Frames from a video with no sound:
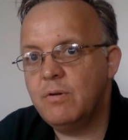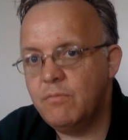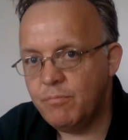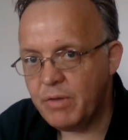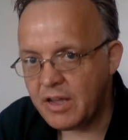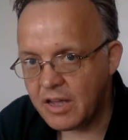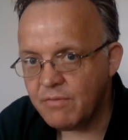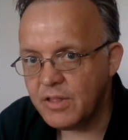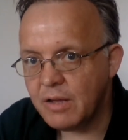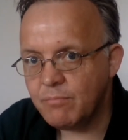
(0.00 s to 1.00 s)
Mm-hmm. Been
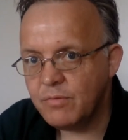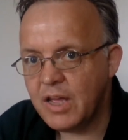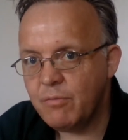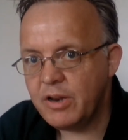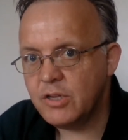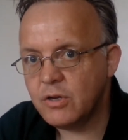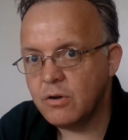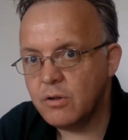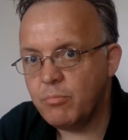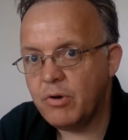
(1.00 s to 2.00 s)
given them. They're ready to
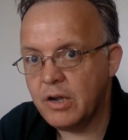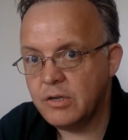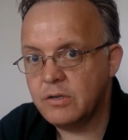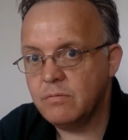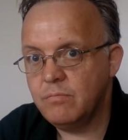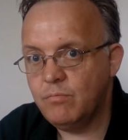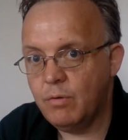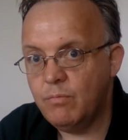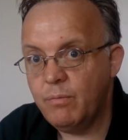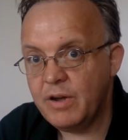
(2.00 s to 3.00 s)
go to press.
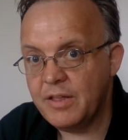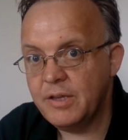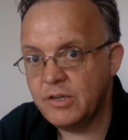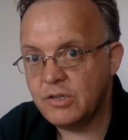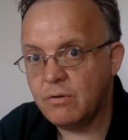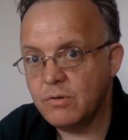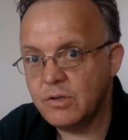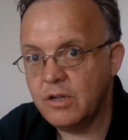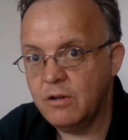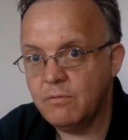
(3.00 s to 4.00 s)
Right. We'll get these songs
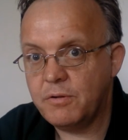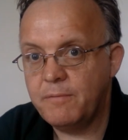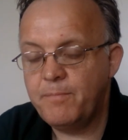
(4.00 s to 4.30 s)
now